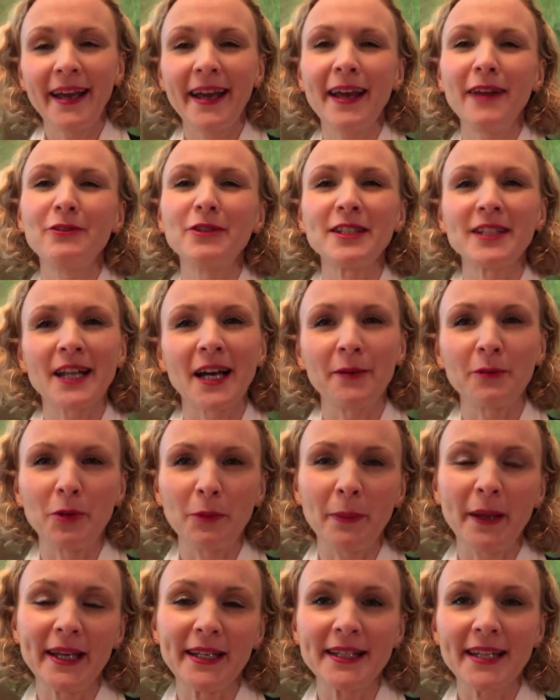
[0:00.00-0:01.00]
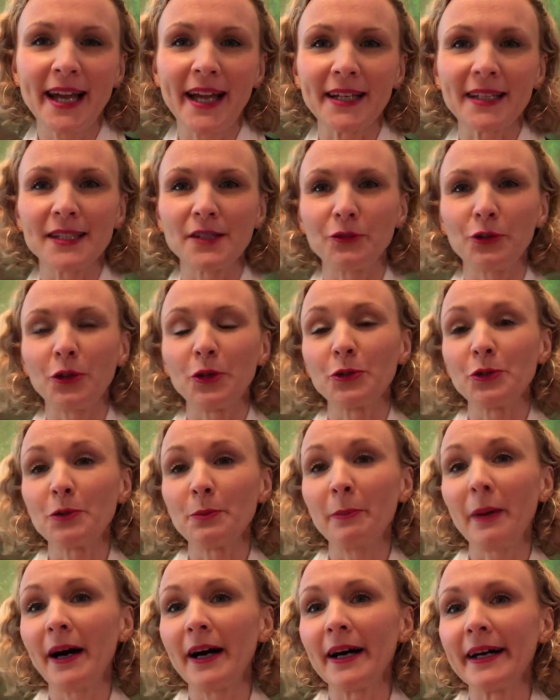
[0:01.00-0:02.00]
every time you pay tax. If you go to
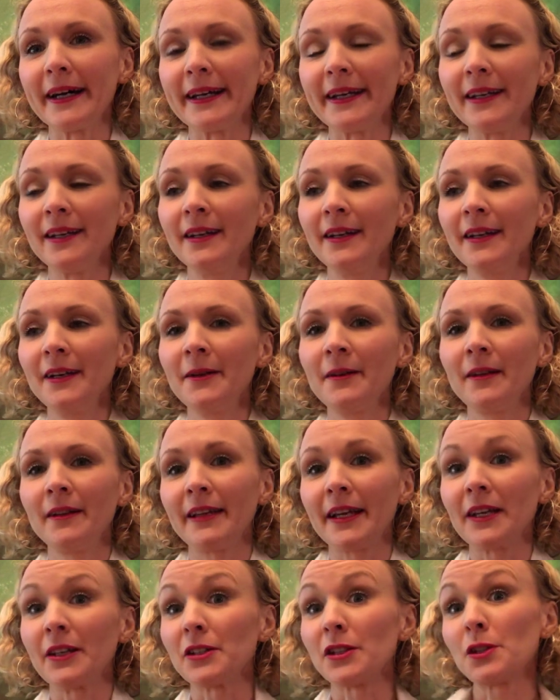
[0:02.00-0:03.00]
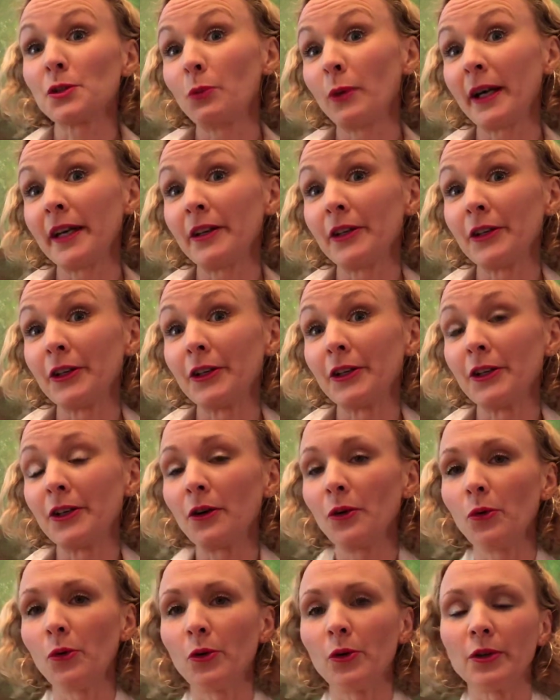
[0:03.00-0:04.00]
buy like a sweater
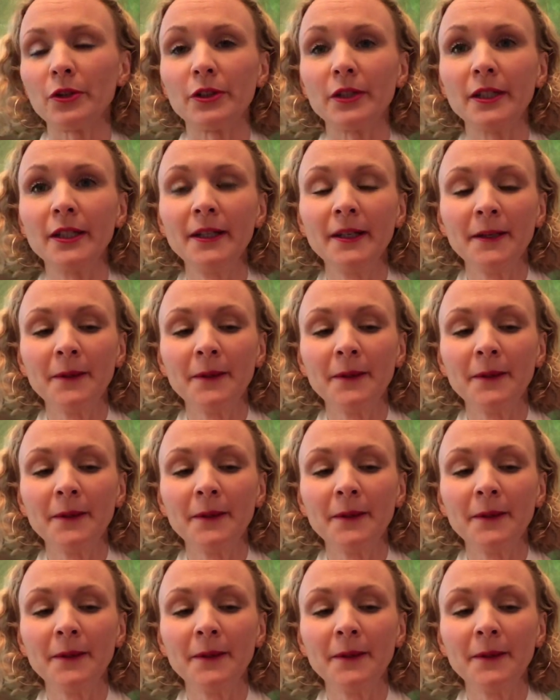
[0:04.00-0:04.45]
or